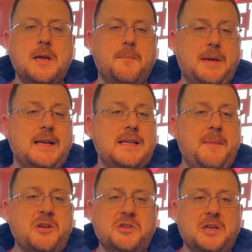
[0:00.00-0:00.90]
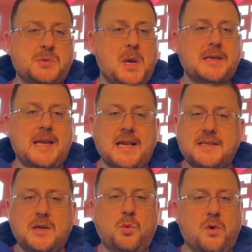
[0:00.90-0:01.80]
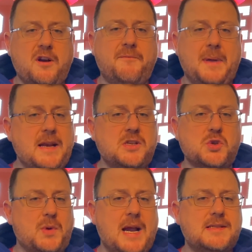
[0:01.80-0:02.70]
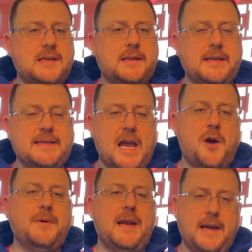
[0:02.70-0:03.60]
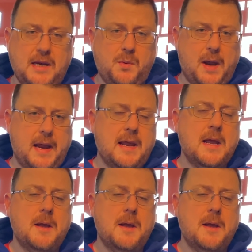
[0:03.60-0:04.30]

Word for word: But as I mentioned as well, testing would have been drastically down anyway